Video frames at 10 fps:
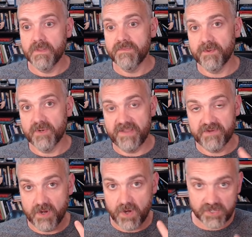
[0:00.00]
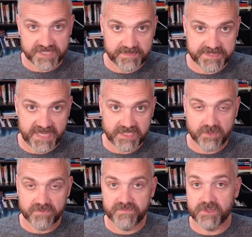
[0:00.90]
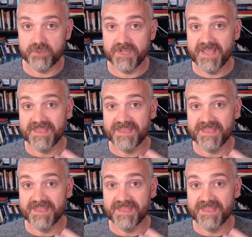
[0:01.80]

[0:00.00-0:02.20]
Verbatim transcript: they were having a harder time saying no to food,